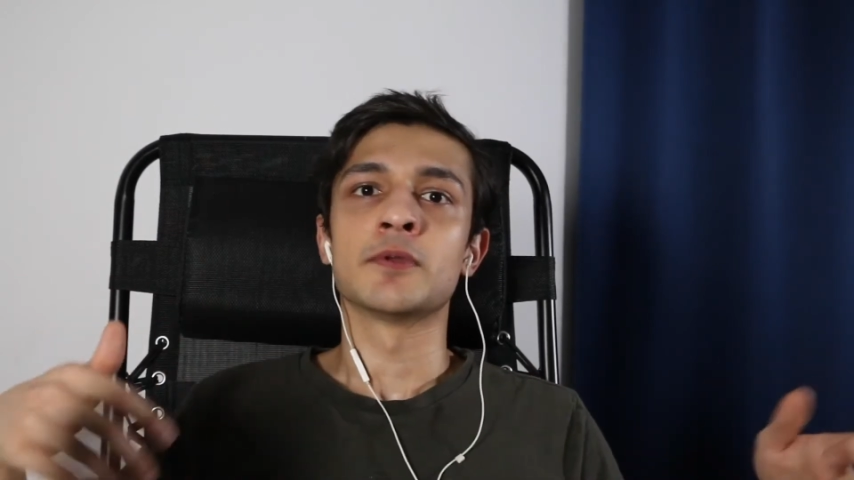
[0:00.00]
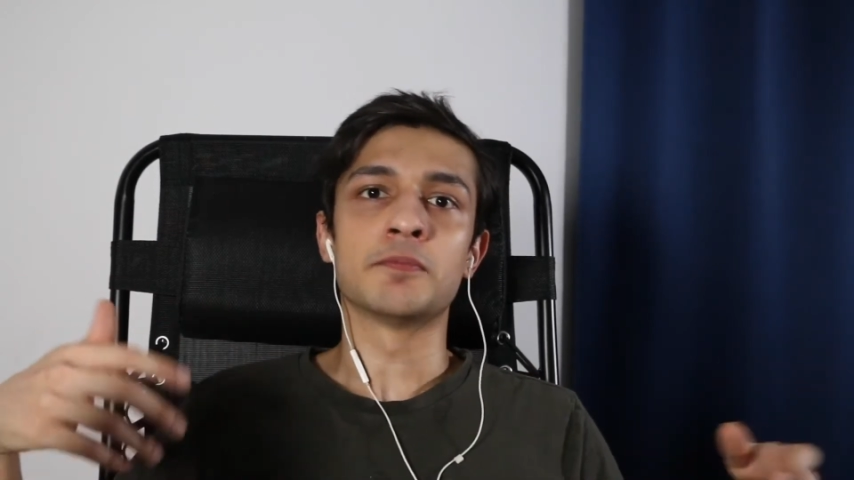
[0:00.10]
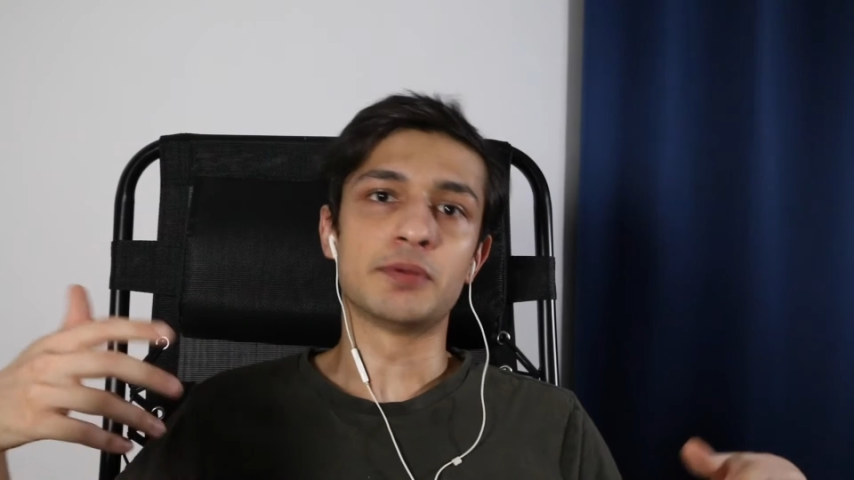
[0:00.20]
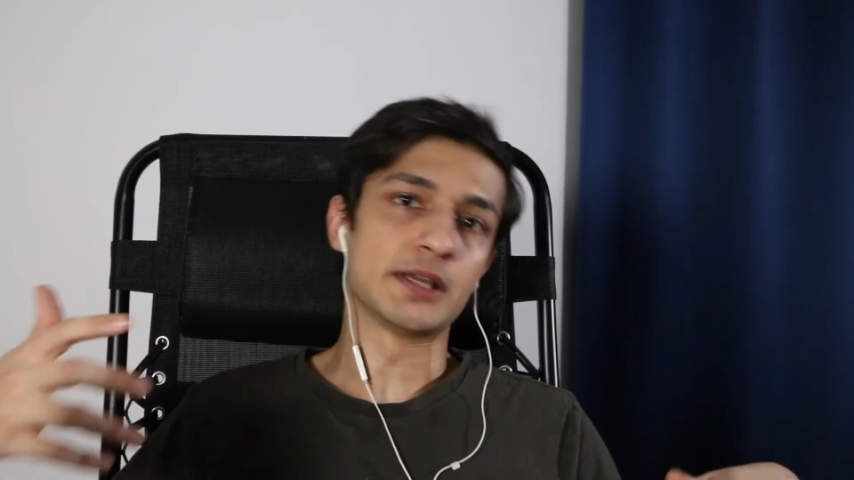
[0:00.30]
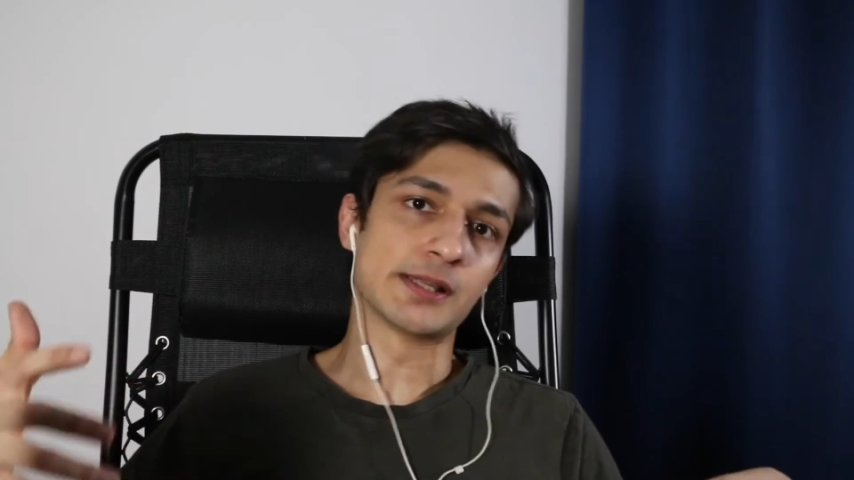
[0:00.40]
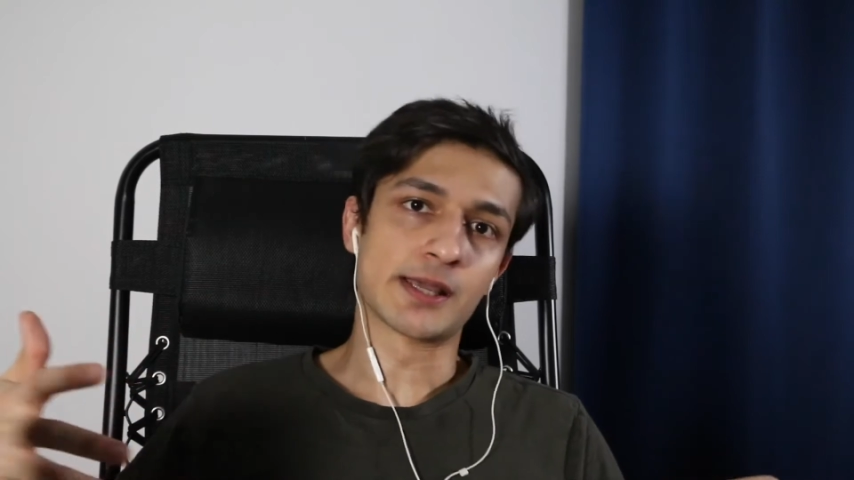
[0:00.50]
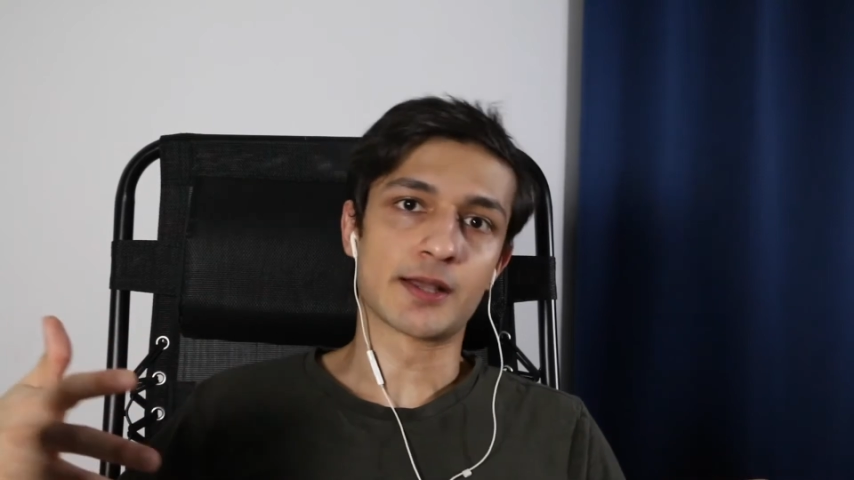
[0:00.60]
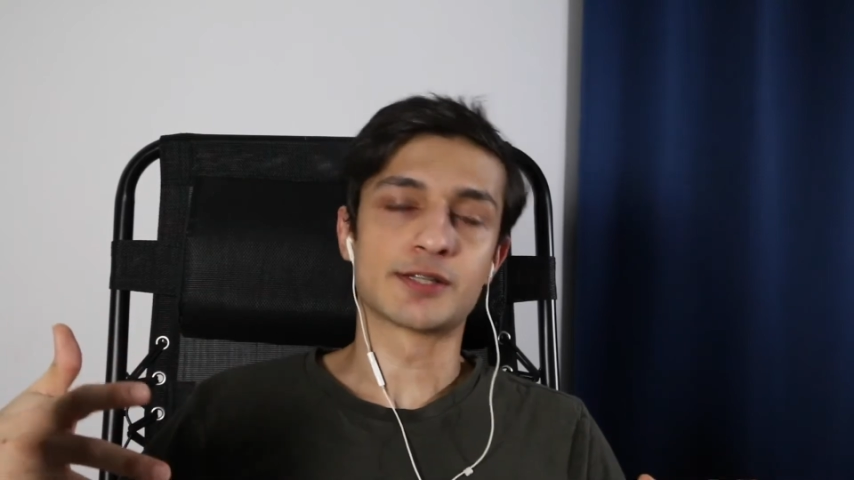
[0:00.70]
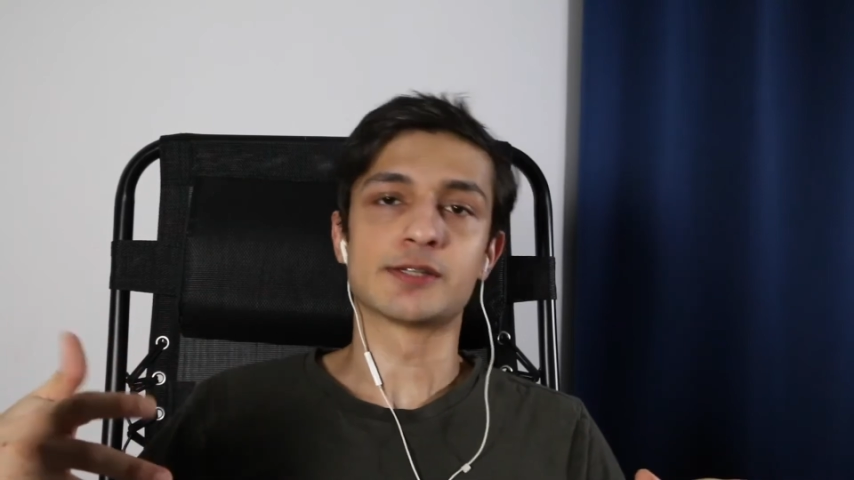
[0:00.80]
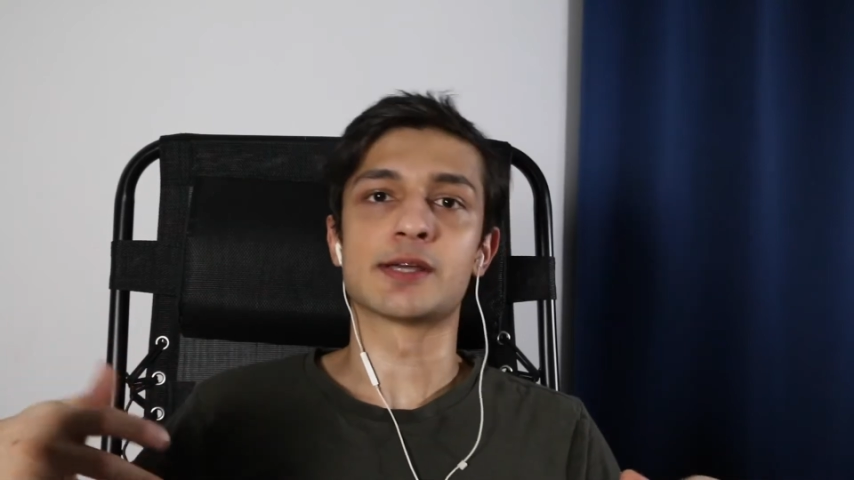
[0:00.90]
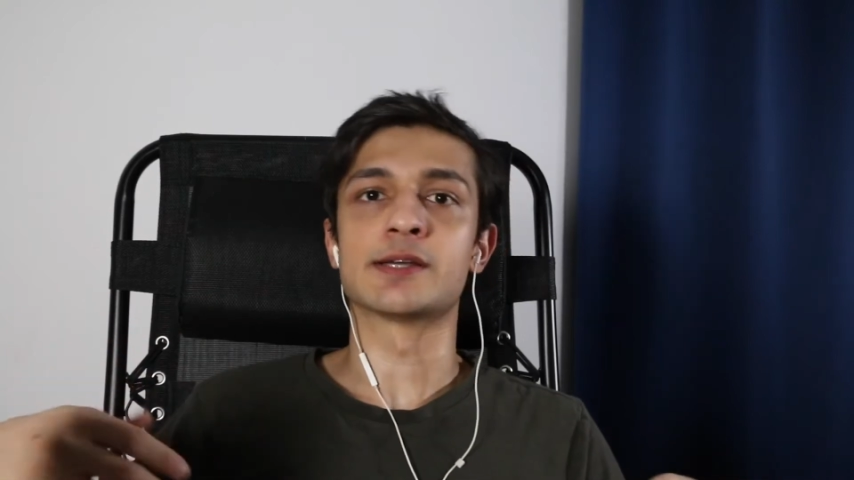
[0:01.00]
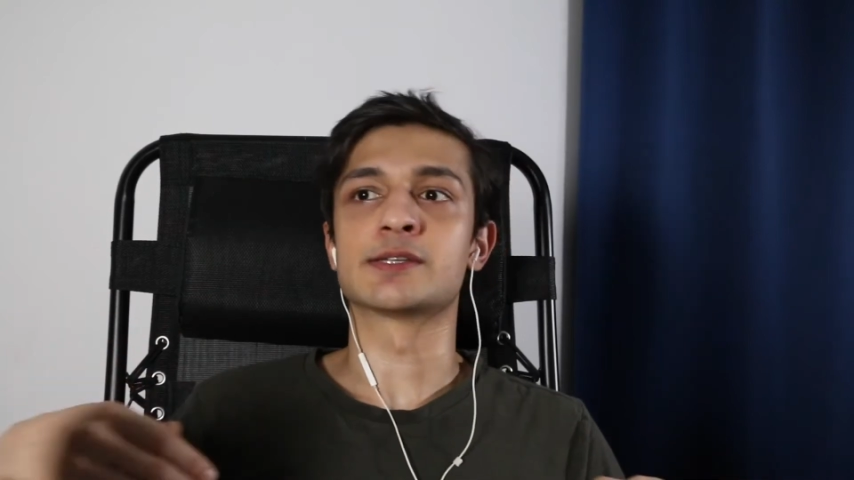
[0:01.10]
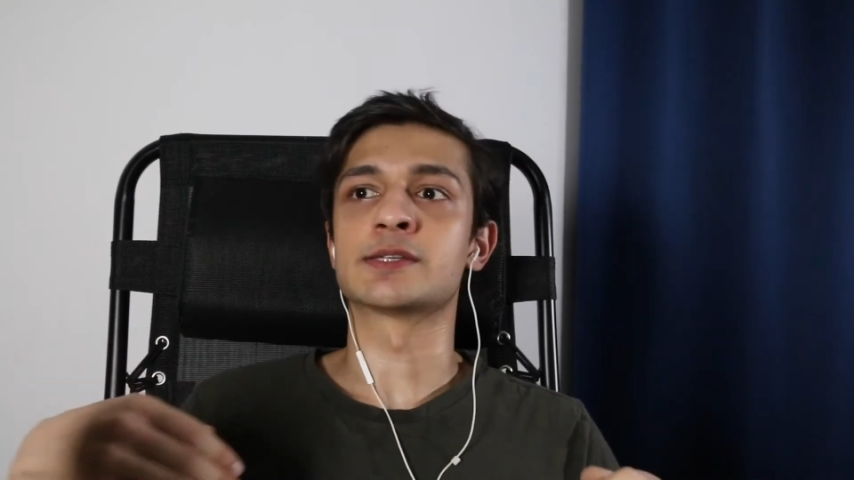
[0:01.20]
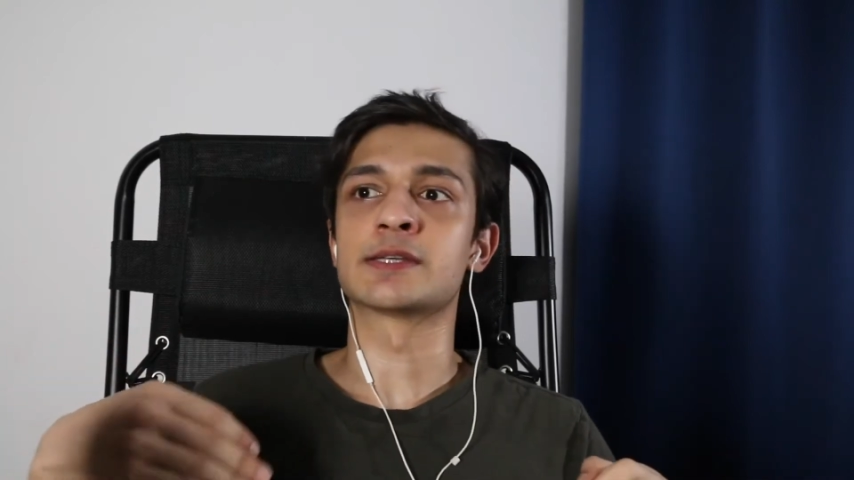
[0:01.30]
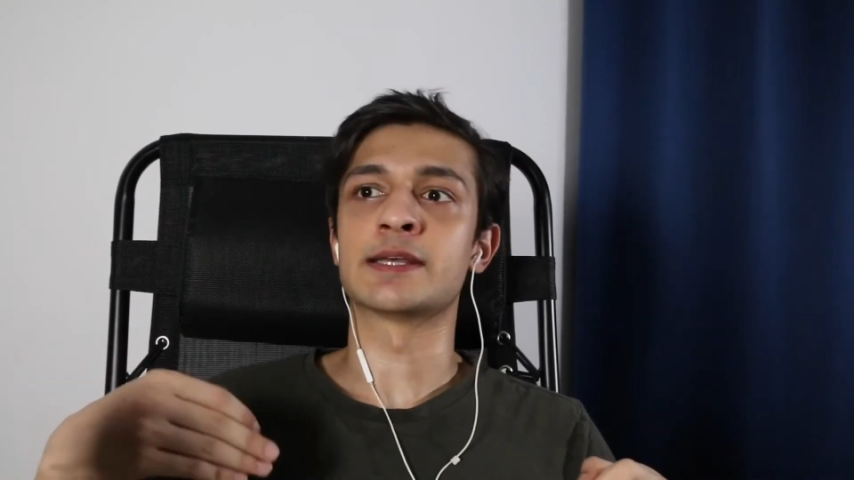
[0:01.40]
breathing exercises,